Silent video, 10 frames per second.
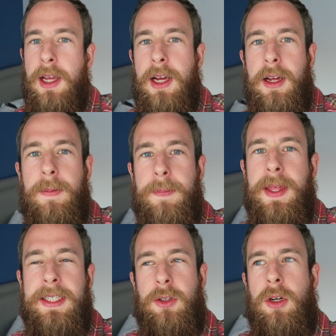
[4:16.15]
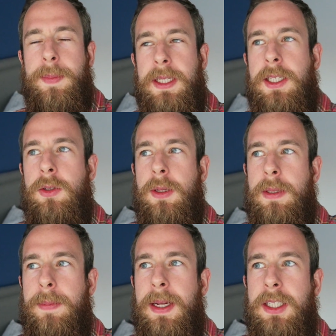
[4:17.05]
That's not going to be until
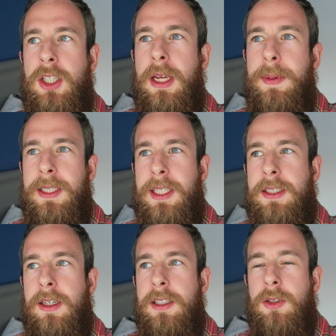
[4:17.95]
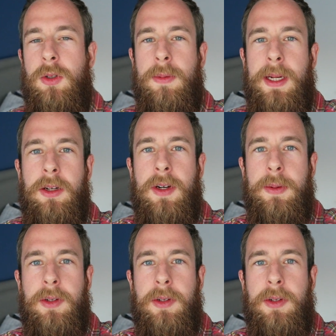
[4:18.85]
September next year, but it's exciting talking about it already.